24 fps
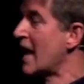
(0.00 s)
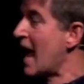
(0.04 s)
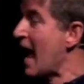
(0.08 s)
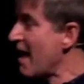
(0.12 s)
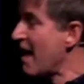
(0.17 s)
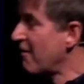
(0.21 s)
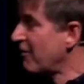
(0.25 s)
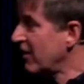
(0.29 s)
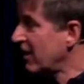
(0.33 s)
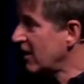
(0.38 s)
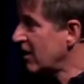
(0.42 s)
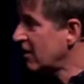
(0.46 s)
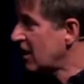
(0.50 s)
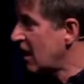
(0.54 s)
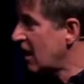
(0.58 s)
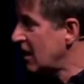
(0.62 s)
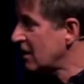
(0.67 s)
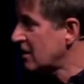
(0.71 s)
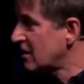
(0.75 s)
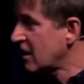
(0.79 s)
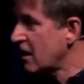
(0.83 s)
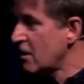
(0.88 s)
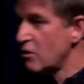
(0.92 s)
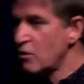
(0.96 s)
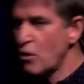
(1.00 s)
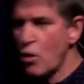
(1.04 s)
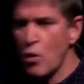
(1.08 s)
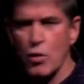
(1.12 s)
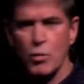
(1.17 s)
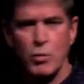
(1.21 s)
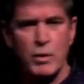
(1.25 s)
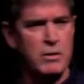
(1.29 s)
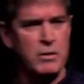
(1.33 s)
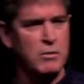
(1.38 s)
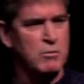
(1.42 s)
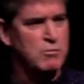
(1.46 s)
deeply talking
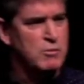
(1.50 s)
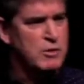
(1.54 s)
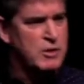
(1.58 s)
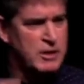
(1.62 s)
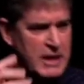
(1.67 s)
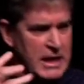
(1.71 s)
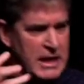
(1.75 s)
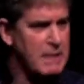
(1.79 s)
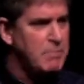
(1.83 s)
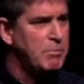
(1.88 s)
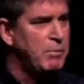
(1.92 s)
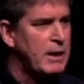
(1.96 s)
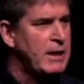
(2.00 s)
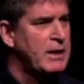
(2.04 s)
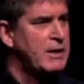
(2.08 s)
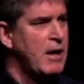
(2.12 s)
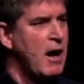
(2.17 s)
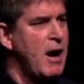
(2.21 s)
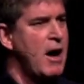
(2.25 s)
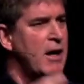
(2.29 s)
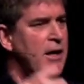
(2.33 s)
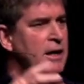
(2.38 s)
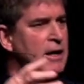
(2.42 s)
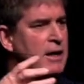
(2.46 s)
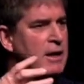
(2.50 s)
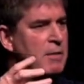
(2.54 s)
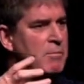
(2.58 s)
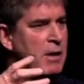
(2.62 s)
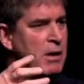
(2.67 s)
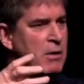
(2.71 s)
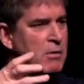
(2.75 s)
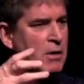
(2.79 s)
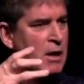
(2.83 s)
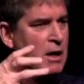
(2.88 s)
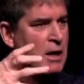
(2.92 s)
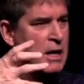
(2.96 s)
about important
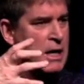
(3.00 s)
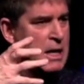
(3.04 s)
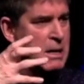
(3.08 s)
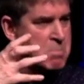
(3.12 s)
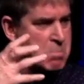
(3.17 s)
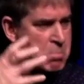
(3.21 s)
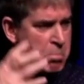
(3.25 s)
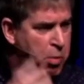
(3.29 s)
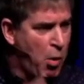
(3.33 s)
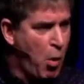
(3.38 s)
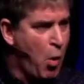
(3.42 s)
life-changing things.